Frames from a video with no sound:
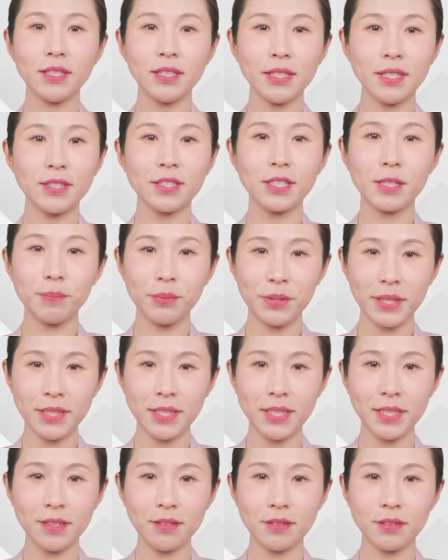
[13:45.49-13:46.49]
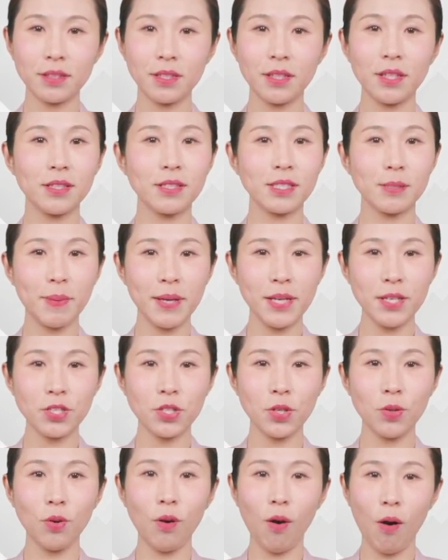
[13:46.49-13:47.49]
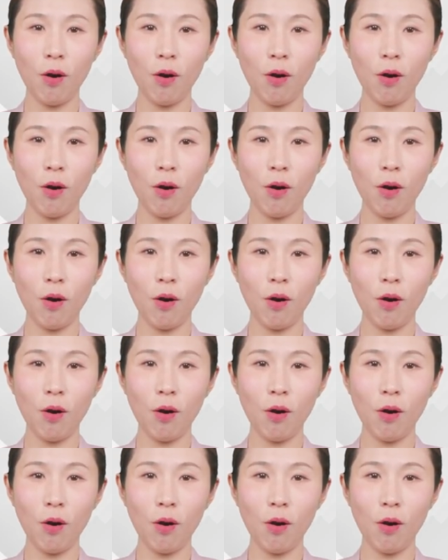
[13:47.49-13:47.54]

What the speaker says: interpreting the spatial